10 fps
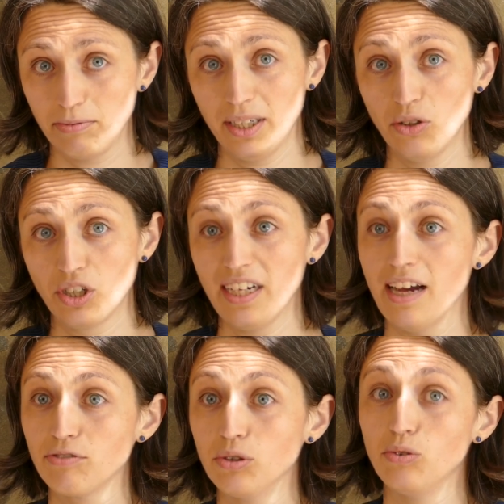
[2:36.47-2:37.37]
We usually
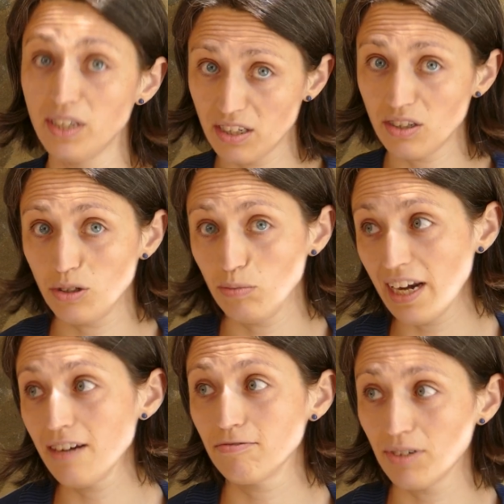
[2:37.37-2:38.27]
have good reasons to
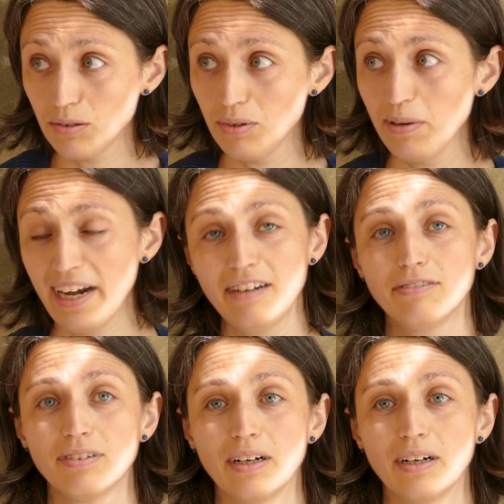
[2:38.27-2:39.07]
believe what we believe.